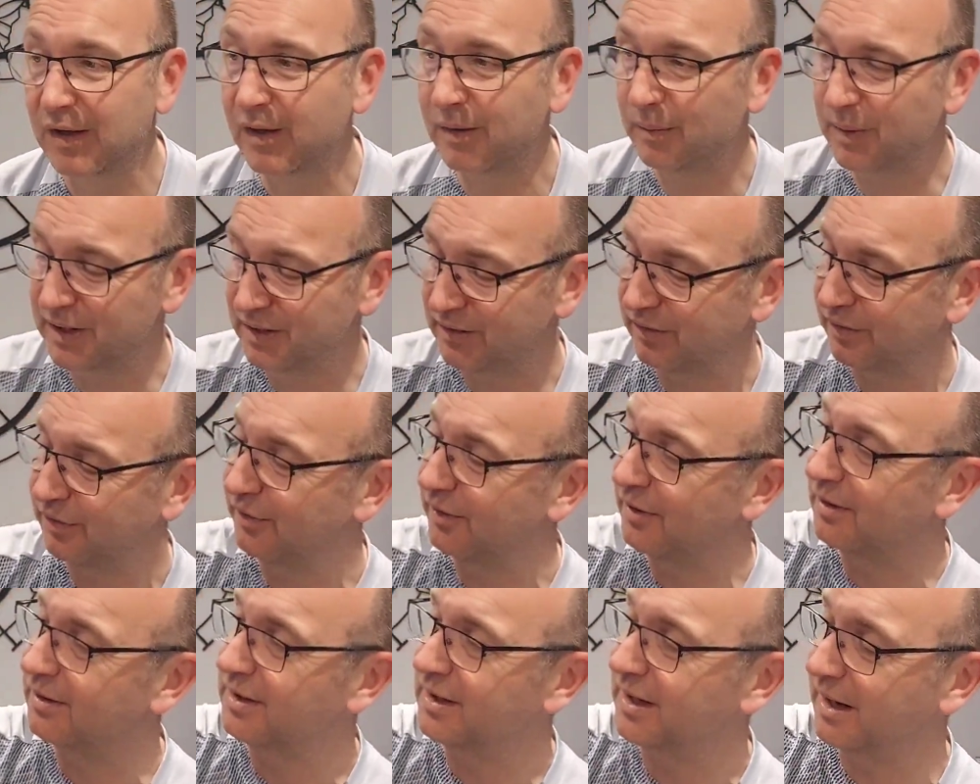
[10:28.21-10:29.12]
which
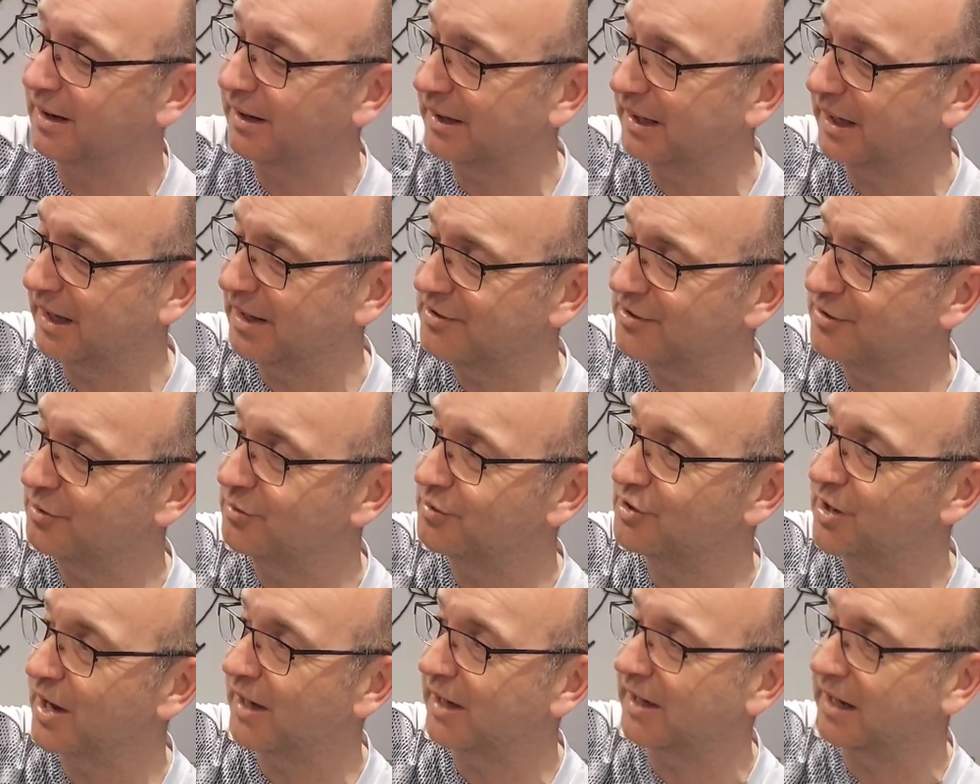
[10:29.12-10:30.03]
for, you know, a casual
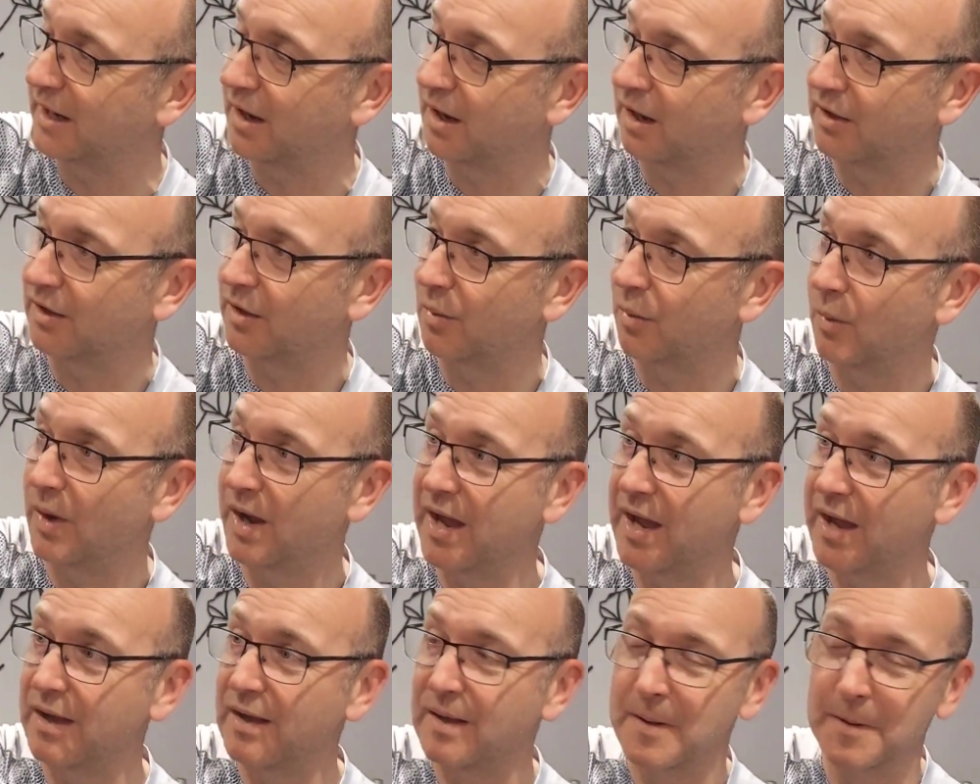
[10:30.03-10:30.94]
jacket I can
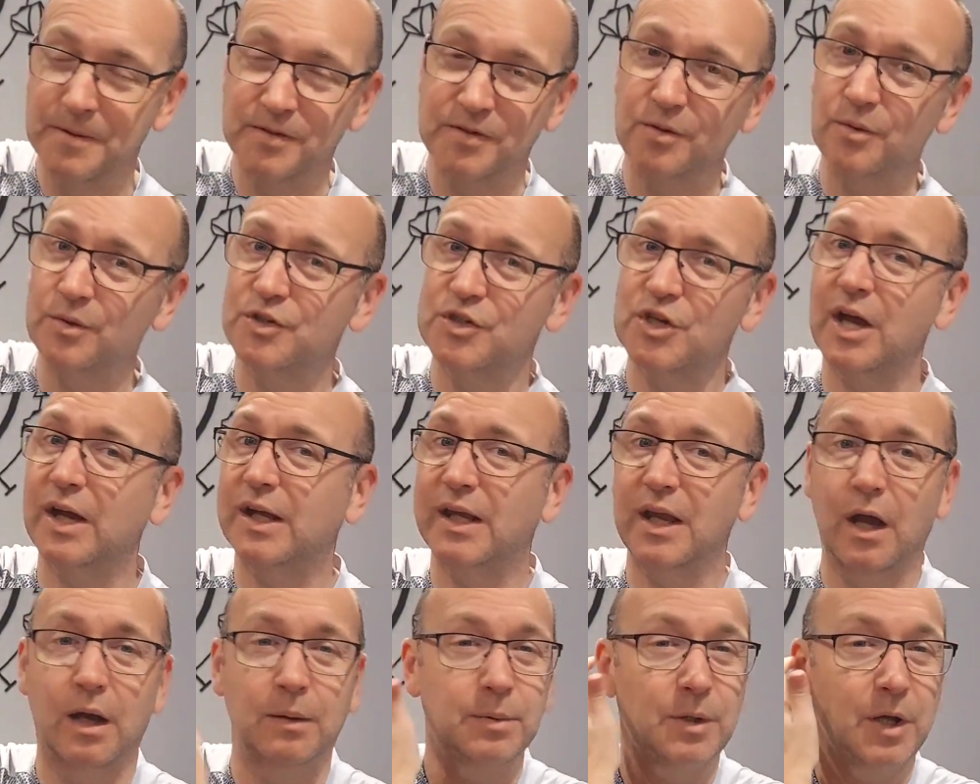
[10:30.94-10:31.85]
wear, sort of
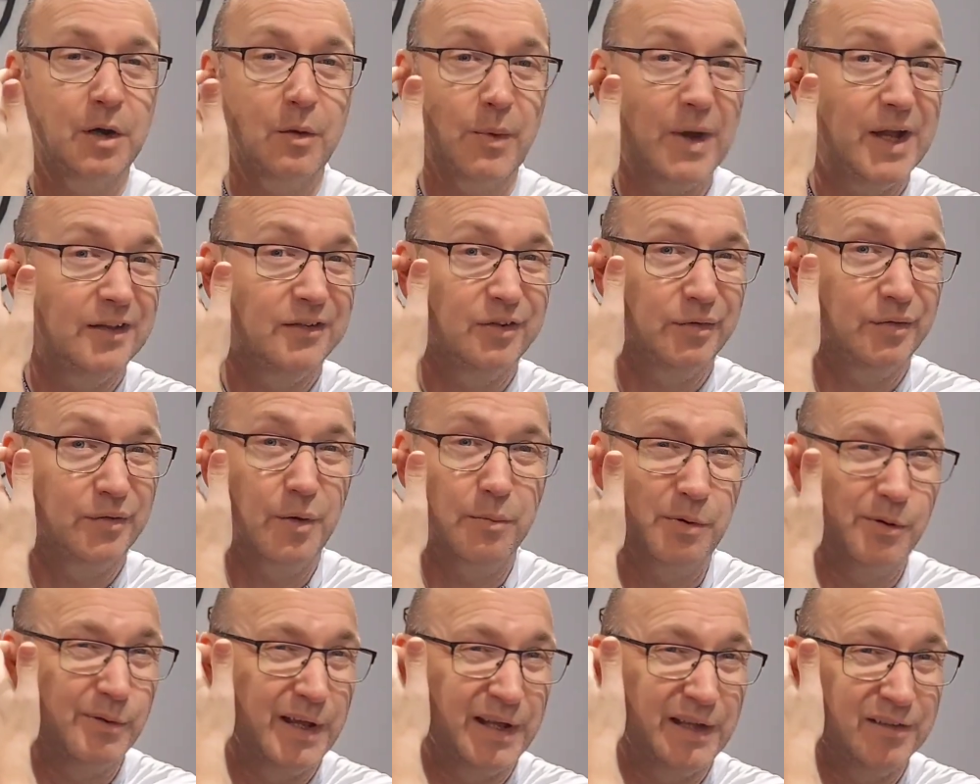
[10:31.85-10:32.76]
jacket I'm going to wear to
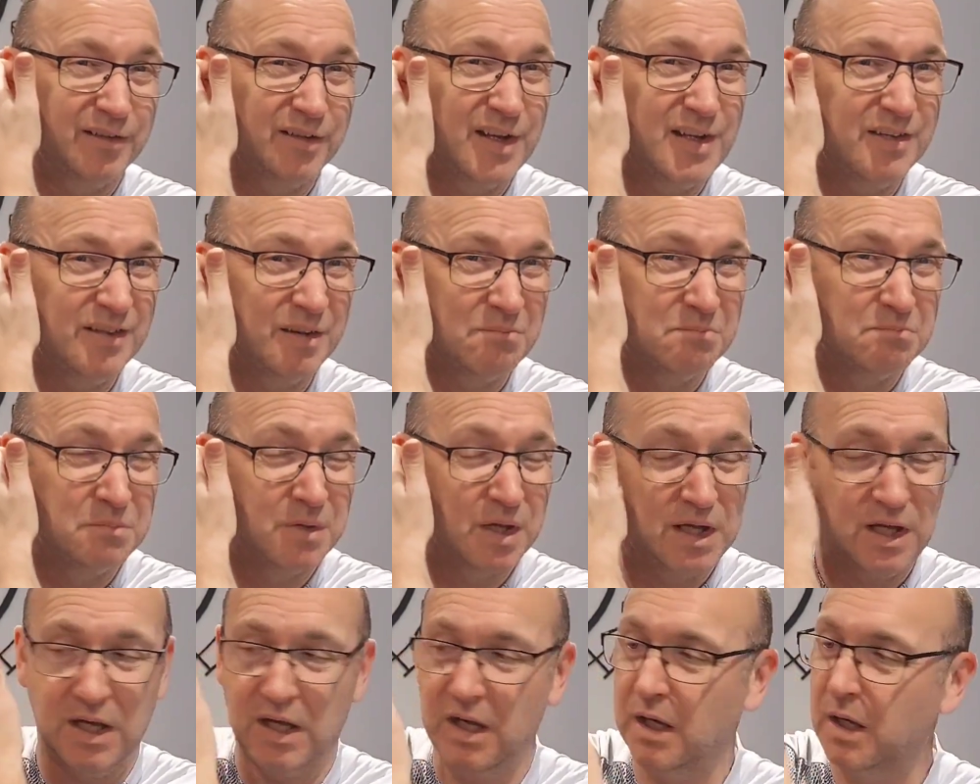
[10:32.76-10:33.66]
football next season,
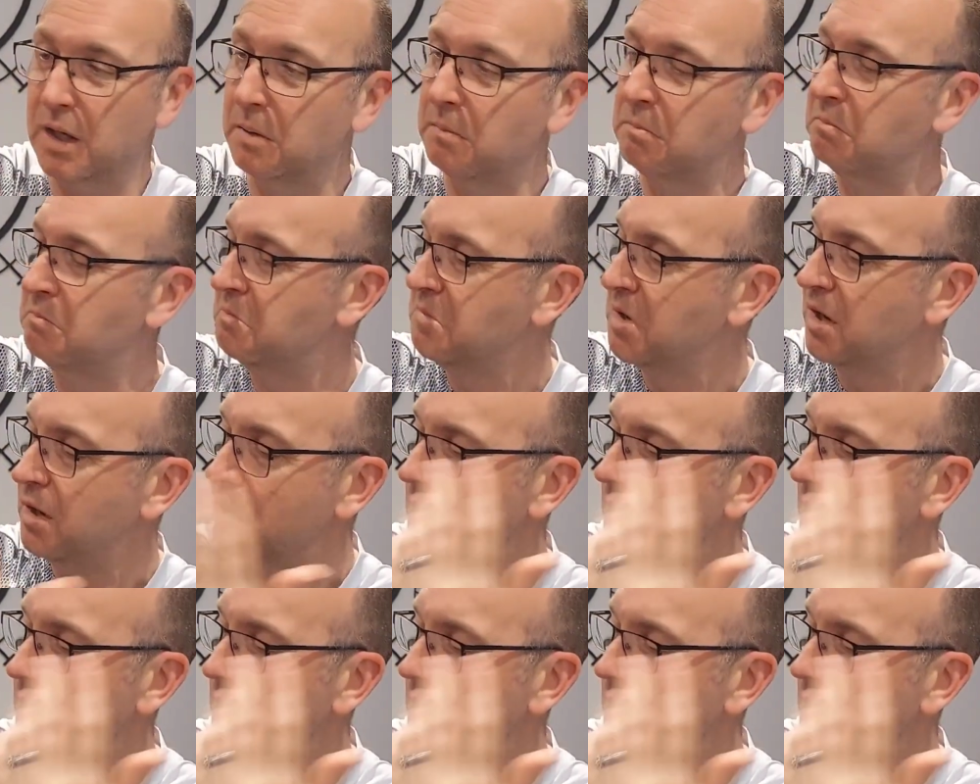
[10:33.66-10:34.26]
on